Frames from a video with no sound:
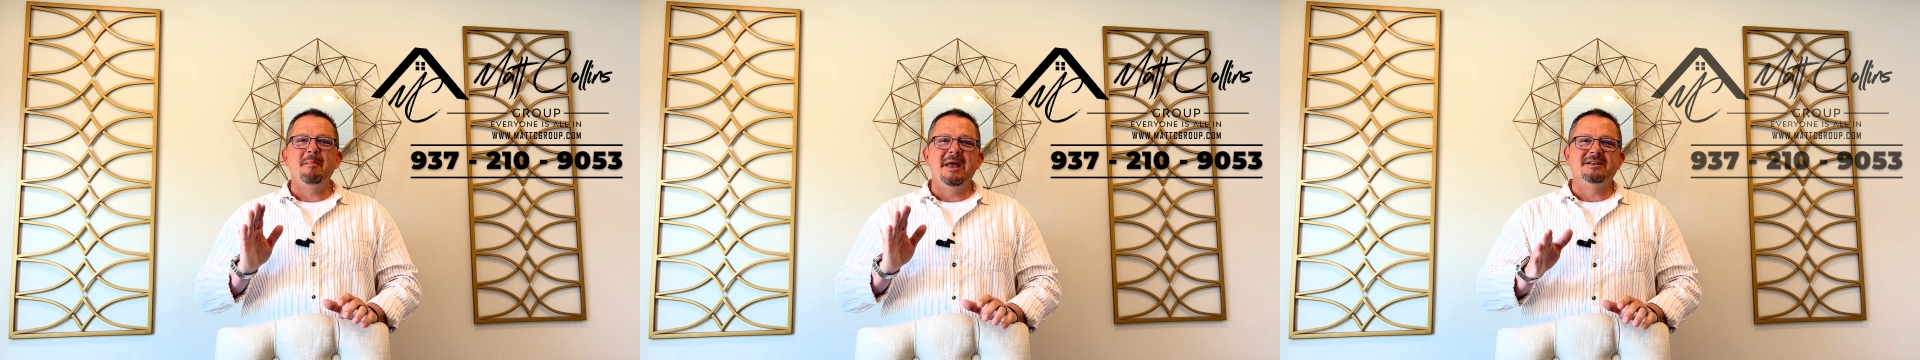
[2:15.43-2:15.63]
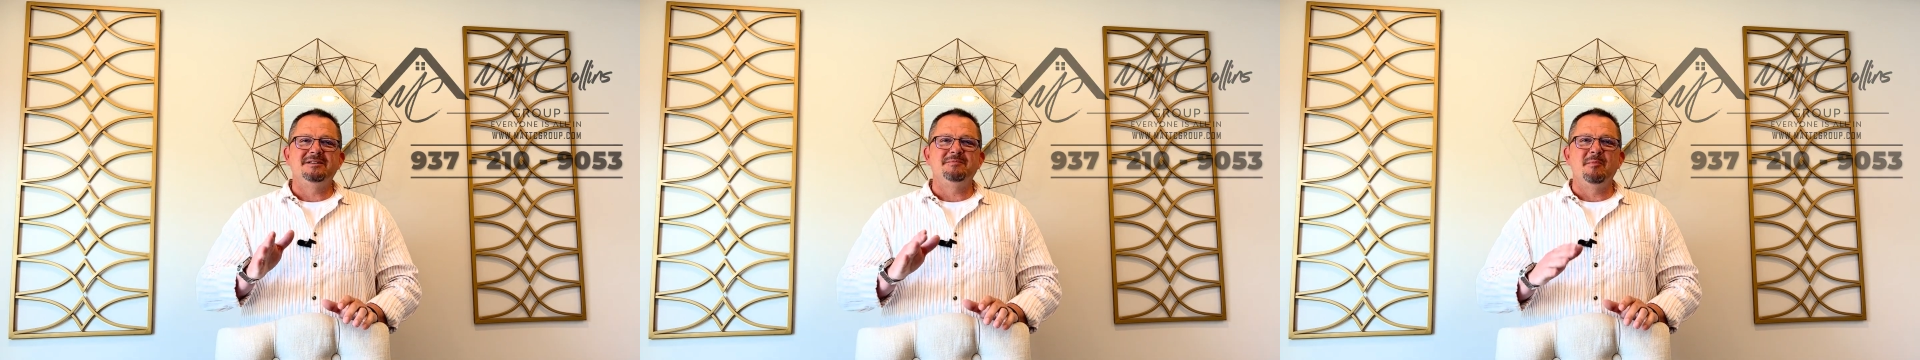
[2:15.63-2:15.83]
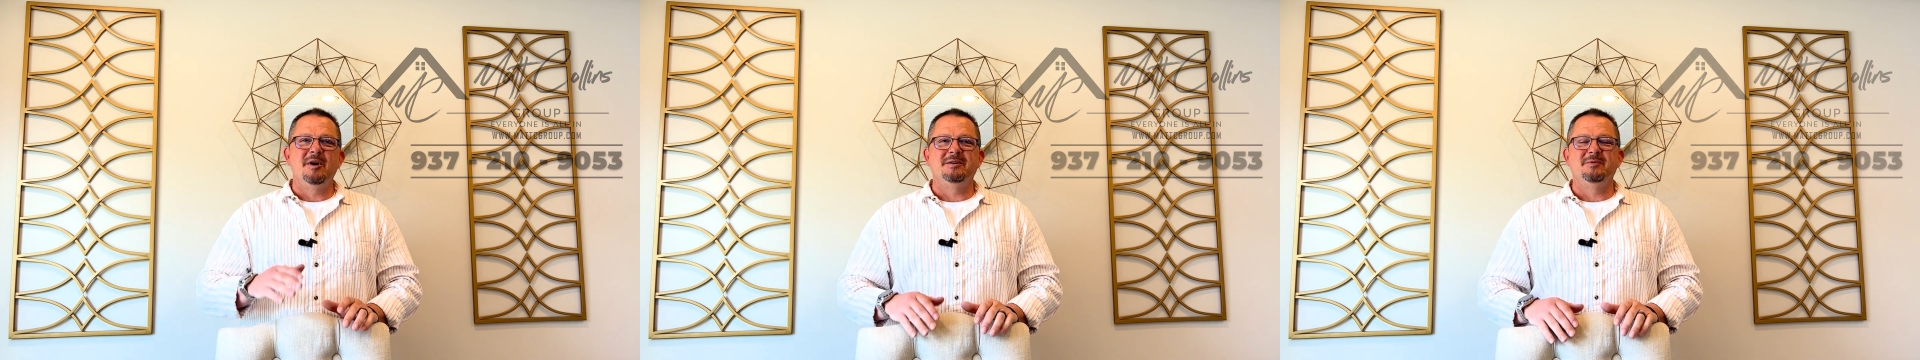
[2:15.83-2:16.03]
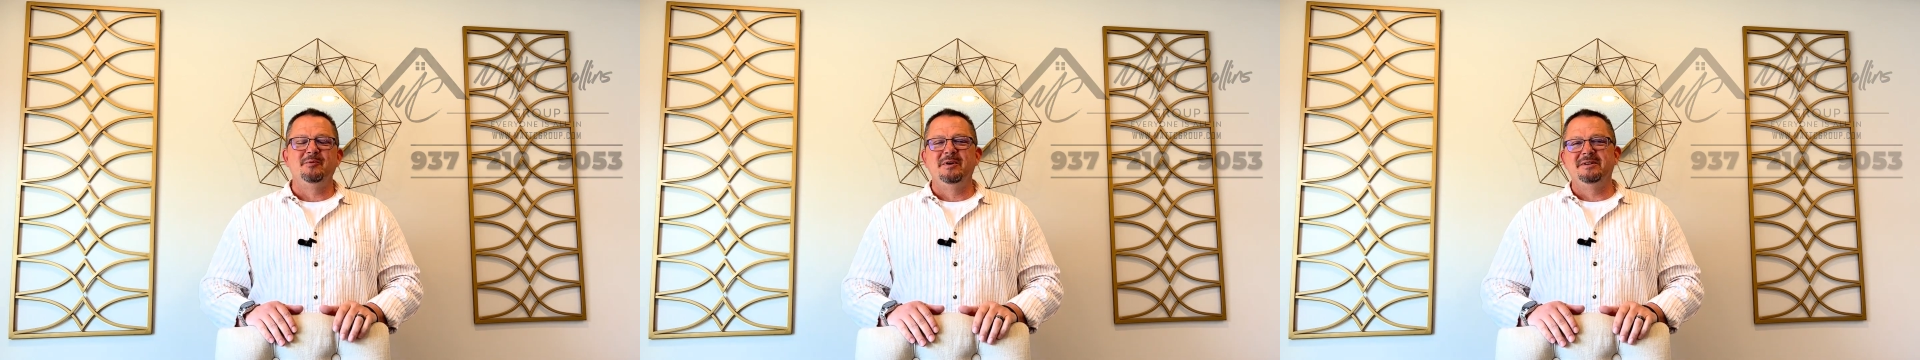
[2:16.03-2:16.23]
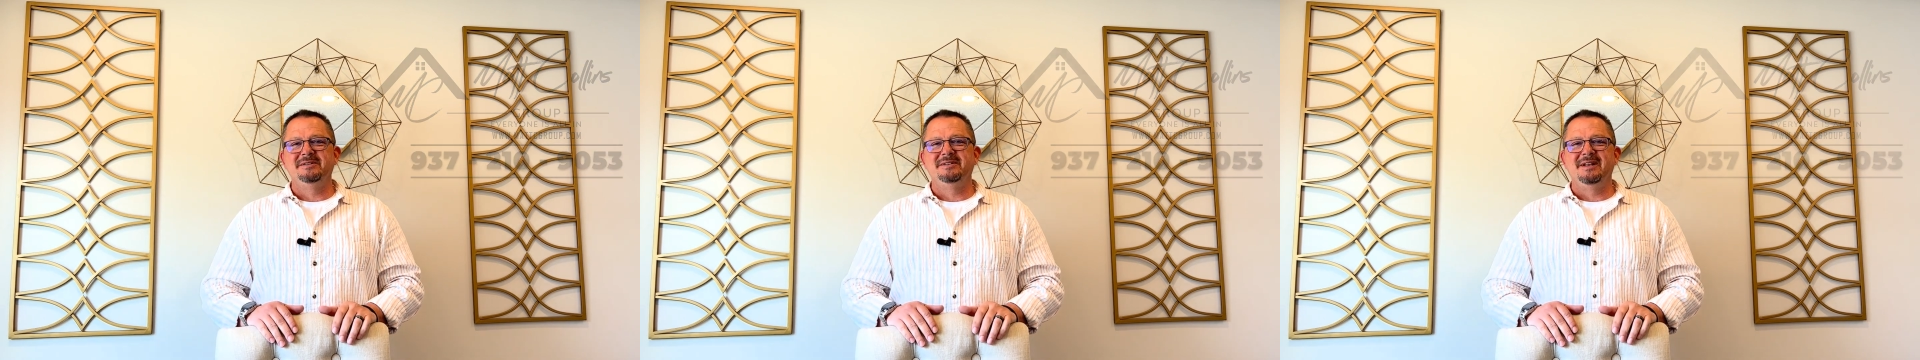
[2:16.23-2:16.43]
make smart
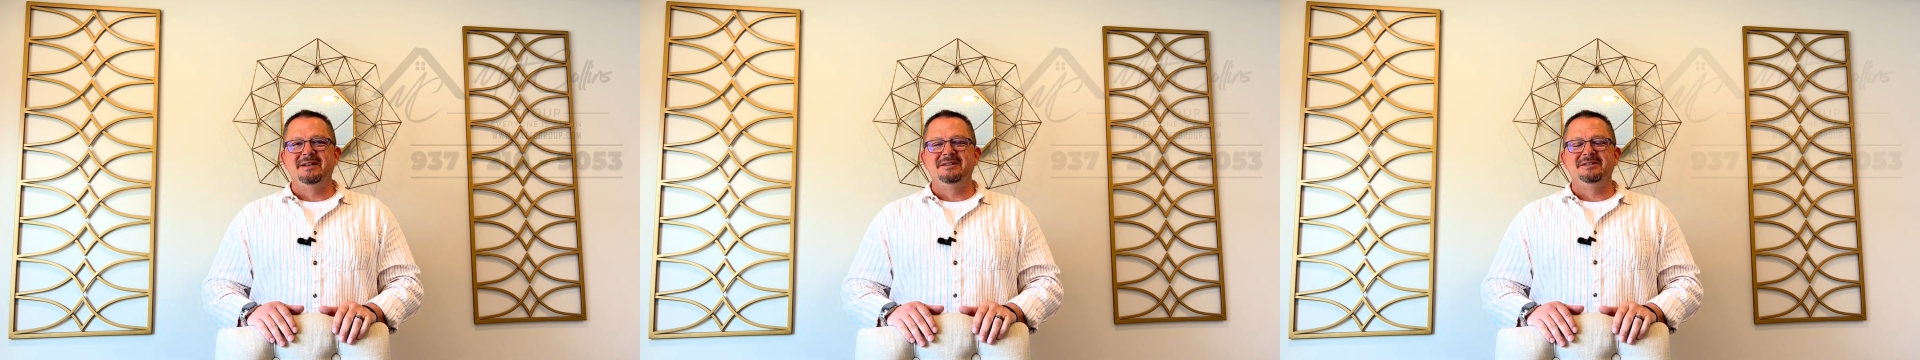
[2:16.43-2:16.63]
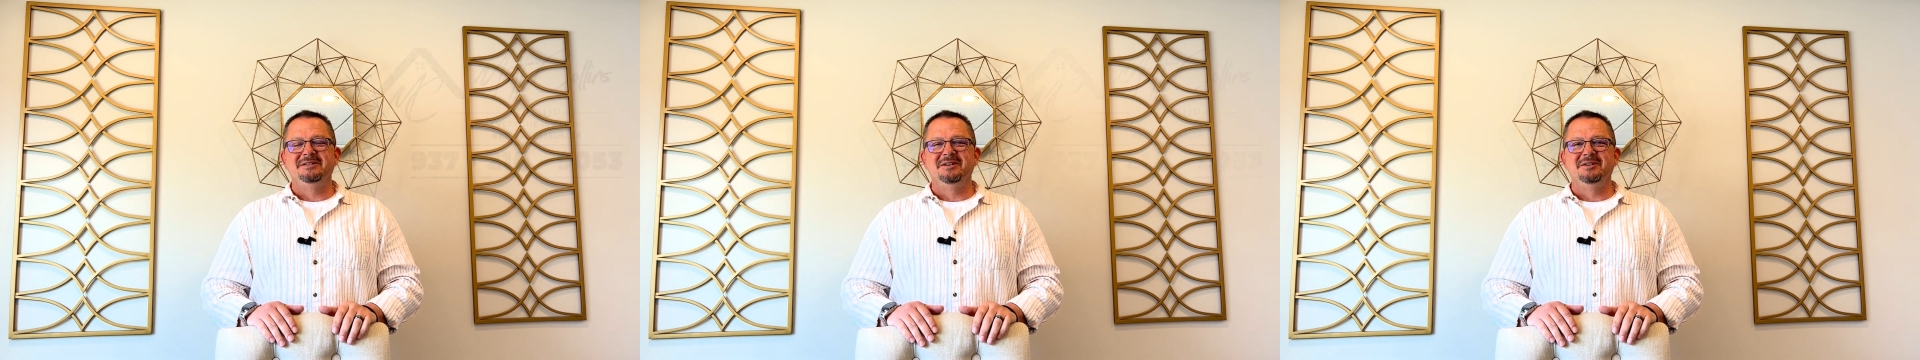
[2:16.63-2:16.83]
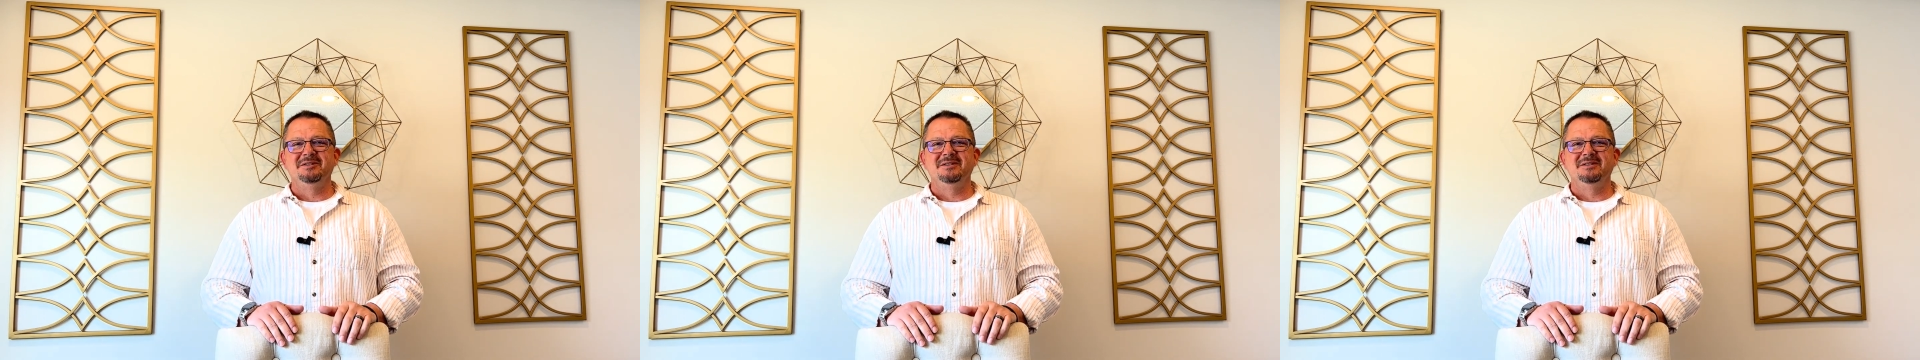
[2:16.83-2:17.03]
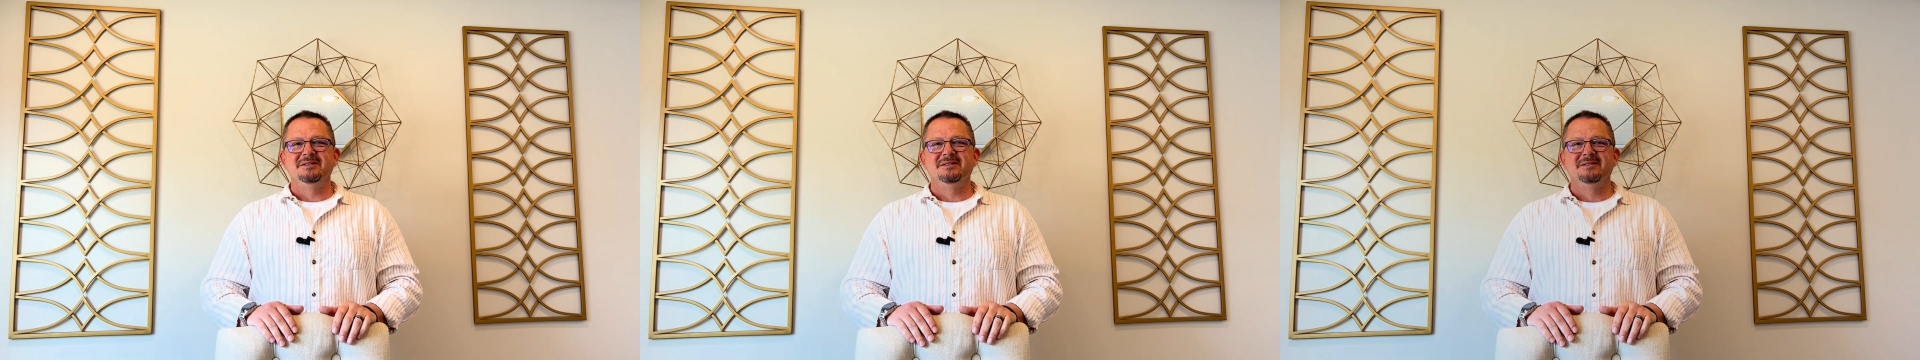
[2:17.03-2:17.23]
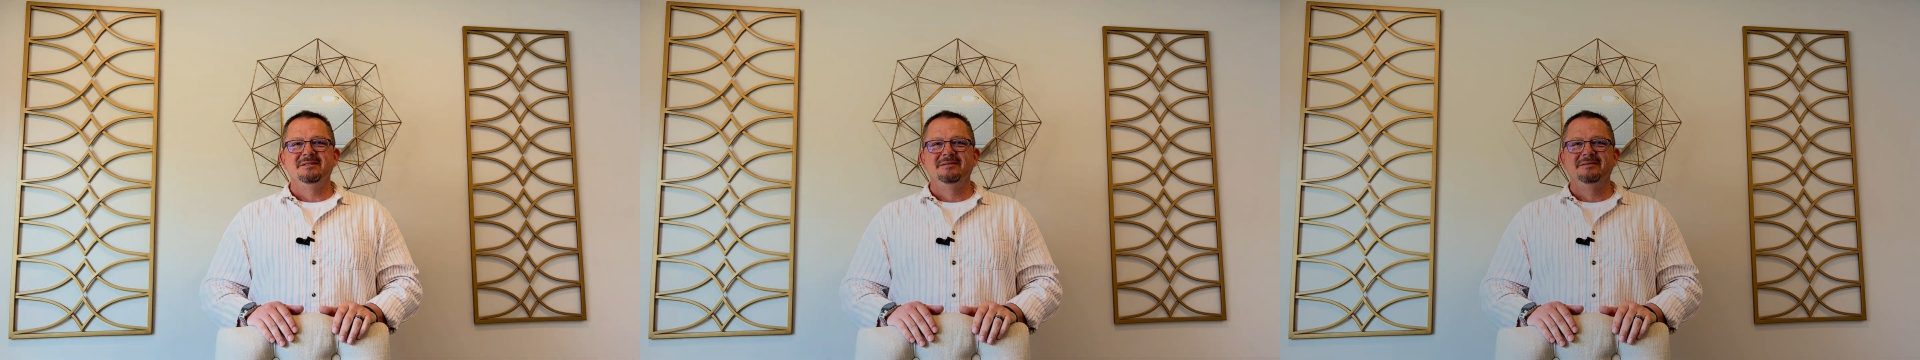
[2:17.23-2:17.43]
real estate
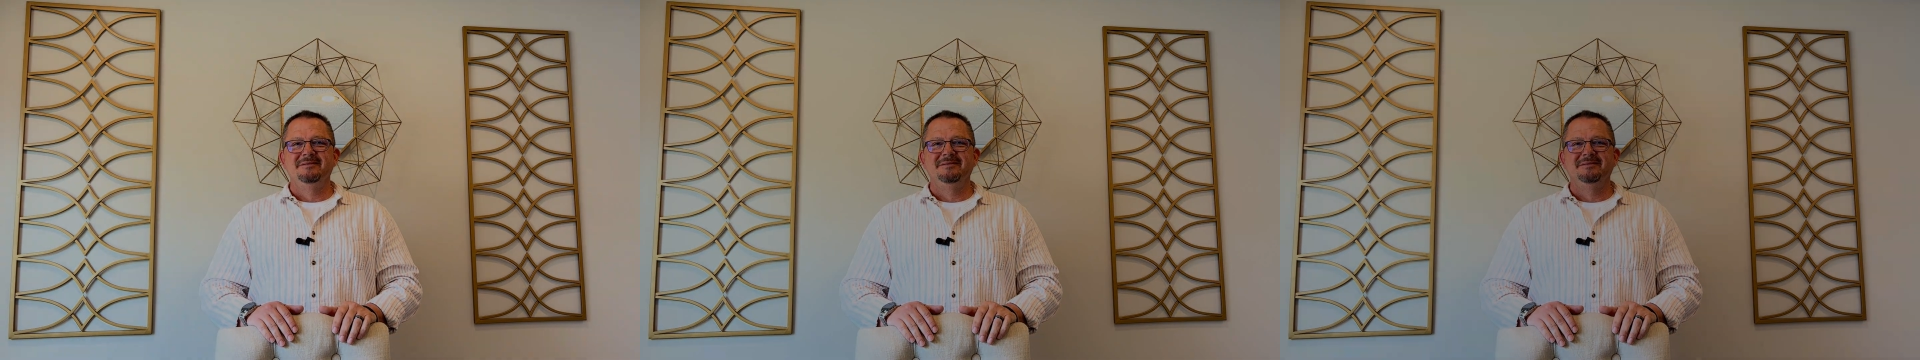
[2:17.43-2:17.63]
decisions.